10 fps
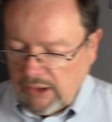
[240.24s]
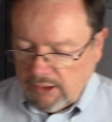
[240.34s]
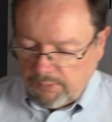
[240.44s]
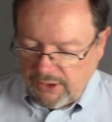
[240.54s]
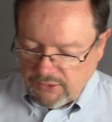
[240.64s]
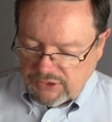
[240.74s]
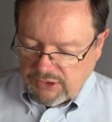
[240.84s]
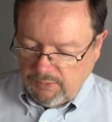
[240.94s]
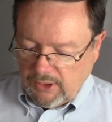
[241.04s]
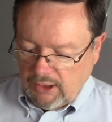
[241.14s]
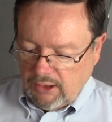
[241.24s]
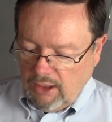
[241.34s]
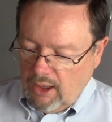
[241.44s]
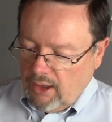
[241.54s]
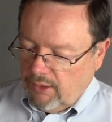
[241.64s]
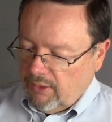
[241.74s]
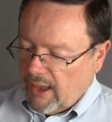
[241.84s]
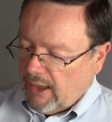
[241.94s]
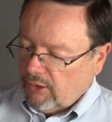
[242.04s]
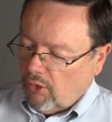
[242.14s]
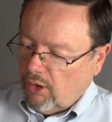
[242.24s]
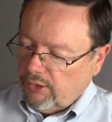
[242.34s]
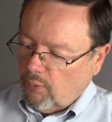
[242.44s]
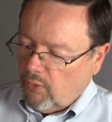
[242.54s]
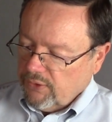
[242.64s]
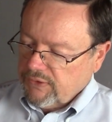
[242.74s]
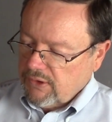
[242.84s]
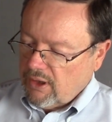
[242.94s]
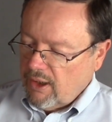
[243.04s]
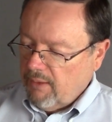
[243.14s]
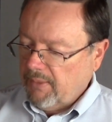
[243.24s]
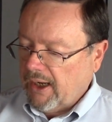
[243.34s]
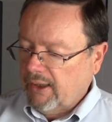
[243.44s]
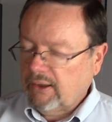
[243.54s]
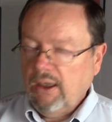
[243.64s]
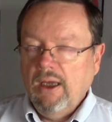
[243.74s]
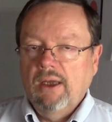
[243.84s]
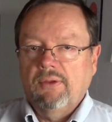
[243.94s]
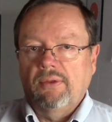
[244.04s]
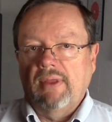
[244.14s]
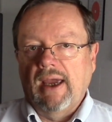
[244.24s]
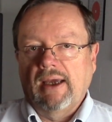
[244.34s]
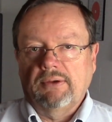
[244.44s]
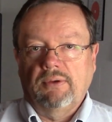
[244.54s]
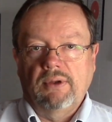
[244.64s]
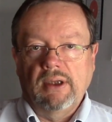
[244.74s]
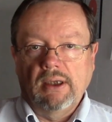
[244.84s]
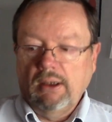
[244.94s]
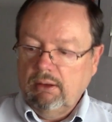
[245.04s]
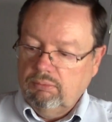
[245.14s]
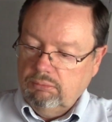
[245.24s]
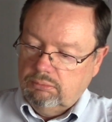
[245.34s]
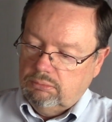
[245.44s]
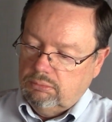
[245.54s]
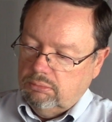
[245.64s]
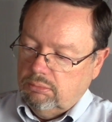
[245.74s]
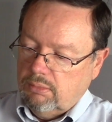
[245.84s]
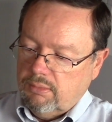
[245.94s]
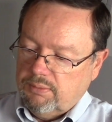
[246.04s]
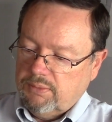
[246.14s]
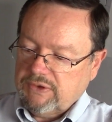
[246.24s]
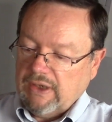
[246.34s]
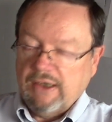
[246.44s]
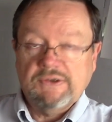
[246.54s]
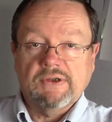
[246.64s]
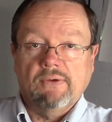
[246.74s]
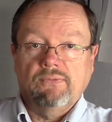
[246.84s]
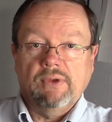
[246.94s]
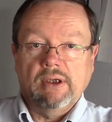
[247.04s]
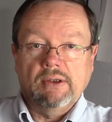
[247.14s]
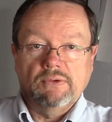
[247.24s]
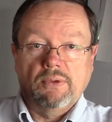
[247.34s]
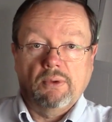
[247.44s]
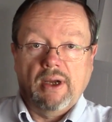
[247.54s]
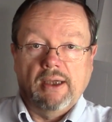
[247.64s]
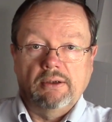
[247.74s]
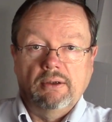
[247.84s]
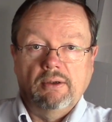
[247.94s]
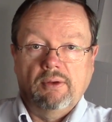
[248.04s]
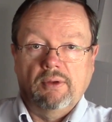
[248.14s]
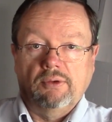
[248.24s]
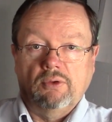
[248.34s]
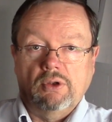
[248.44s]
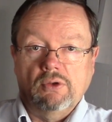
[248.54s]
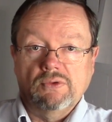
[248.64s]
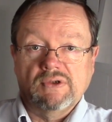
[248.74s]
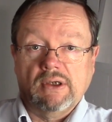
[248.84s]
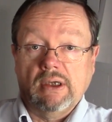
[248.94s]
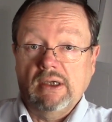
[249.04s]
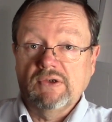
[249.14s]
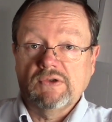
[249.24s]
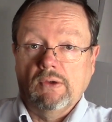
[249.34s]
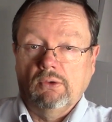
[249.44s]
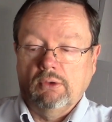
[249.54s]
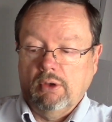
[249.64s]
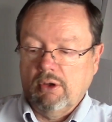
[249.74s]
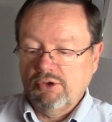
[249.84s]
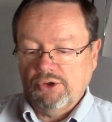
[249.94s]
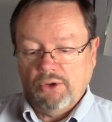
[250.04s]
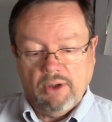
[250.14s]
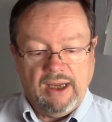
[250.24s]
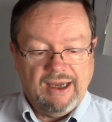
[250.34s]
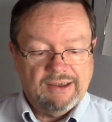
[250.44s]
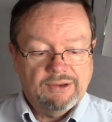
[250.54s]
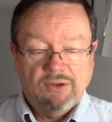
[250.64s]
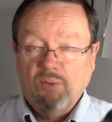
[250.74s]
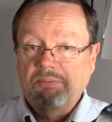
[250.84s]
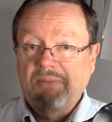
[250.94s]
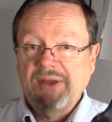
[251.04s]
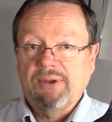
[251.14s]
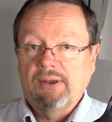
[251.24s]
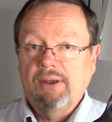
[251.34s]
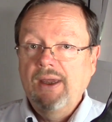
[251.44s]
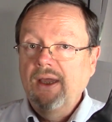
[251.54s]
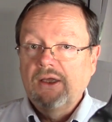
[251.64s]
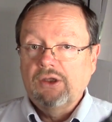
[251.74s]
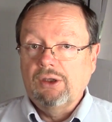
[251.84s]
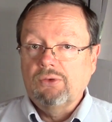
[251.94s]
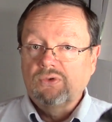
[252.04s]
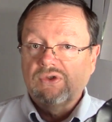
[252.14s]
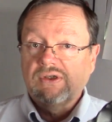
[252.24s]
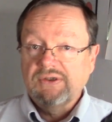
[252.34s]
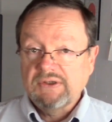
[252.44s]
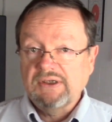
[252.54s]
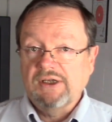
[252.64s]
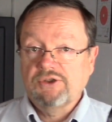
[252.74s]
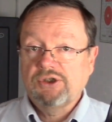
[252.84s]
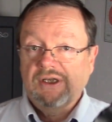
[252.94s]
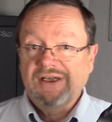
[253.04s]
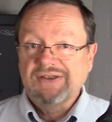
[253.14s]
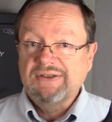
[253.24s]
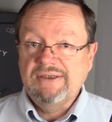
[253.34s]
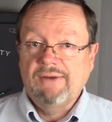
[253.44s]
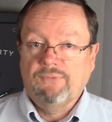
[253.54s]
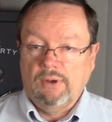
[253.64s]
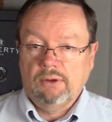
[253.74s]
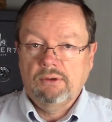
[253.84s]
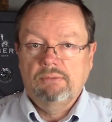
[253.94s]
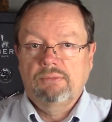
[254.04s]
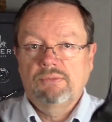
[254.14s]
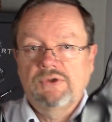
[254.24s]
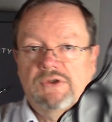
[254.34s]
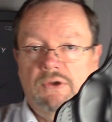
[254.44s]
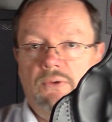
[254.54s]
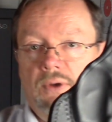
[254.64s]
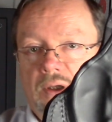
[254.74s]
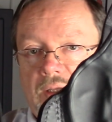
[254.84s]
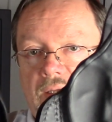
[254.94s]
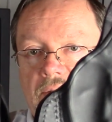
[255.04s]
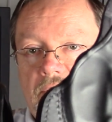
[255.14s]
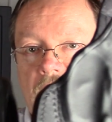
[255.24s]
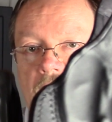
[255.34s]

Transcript: appears to me that on the Wilson Combat that the size of the thread that they're using is larger and the method used to stitch is different. So again,